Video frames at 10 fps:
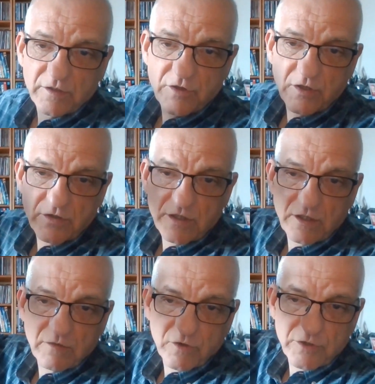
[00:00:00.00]
And as you can
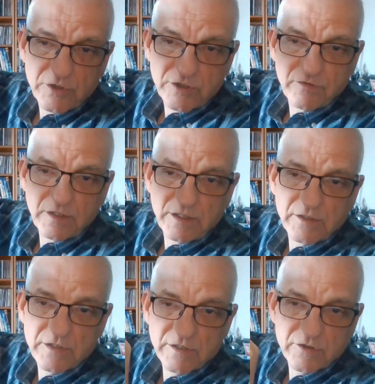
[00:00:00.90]
see, the Voyage to
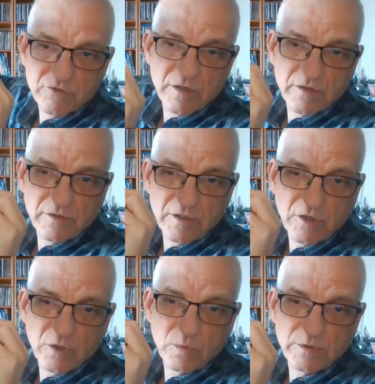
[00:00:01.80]
Venus, that's rather
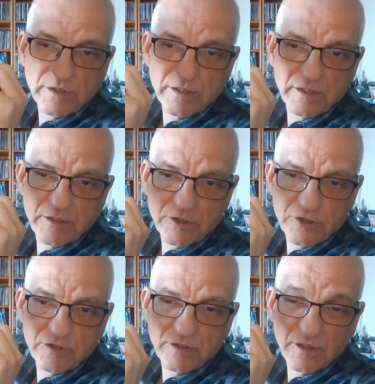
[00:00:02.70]
older
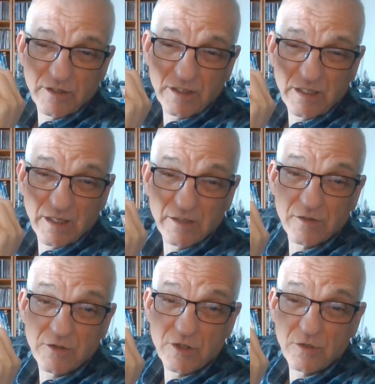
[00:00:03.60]
edition than the
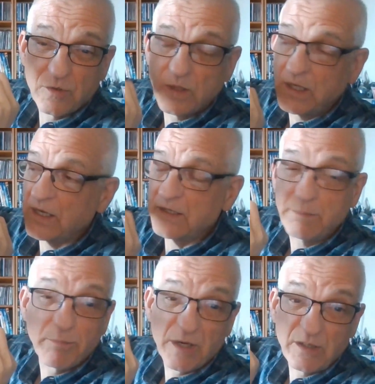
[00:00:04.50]
other two. I
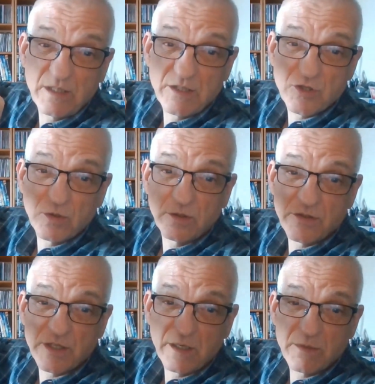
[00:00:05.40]
didn't buy these all at
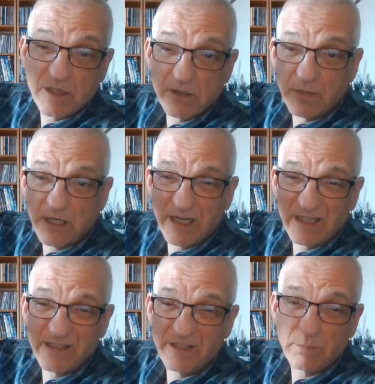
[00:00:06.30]
the same time. I
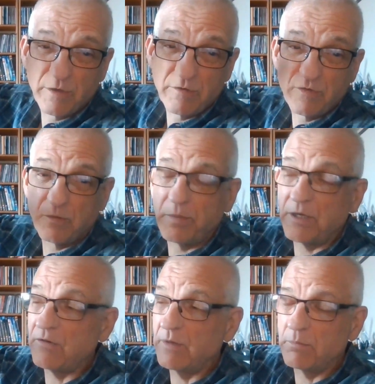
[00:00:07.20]
collected them over a
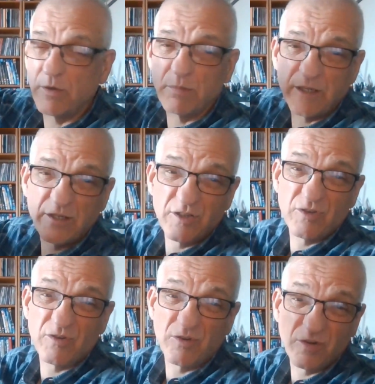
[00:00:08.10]
period, probably a
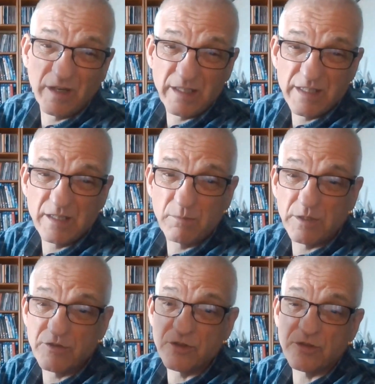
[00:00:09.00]
year or 18
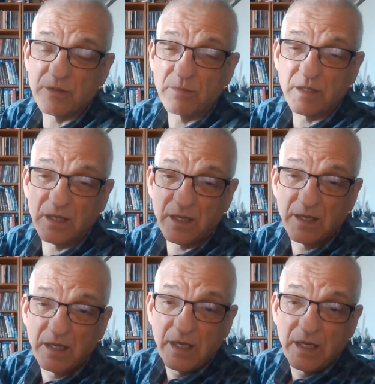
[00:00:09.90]
months or something.